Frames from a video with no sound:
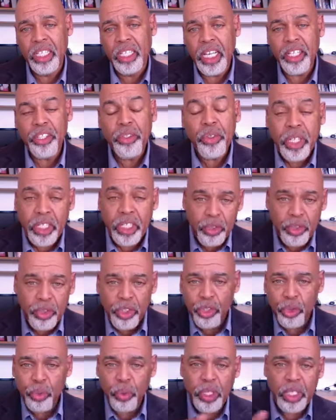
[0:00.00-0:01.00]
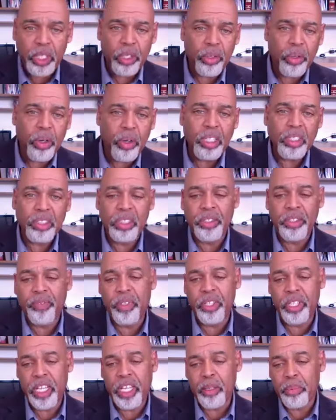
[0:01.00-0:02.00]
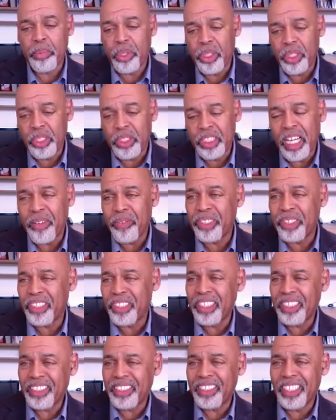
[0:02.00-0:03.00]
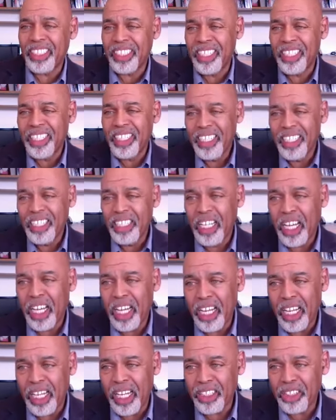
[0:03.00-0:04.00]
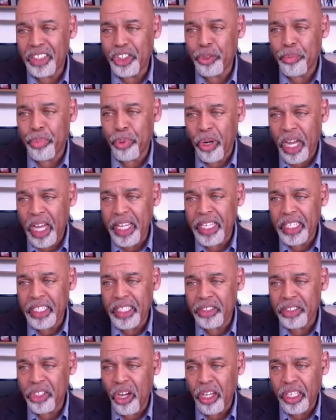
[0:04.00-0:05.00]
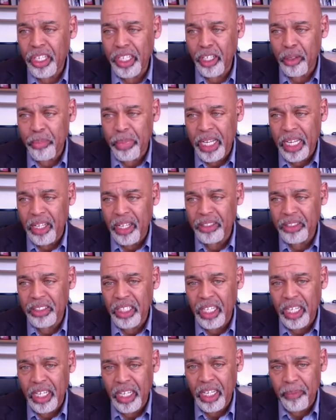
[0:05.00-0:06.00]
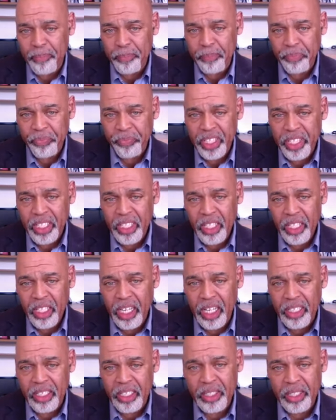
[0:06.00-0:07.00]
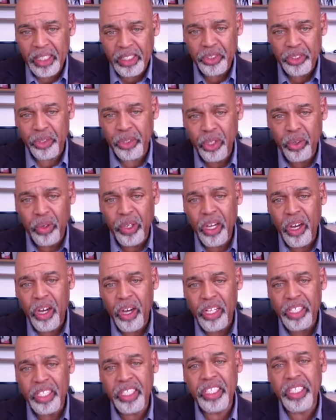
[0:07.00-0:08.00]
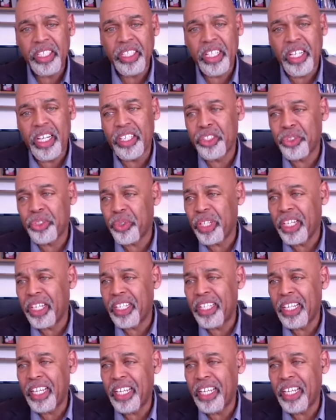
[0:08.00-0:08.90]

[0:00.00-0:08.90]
And you get used to doing it across different neighborhoods. I was listening to Brian talking about the things that are going on in Indian country,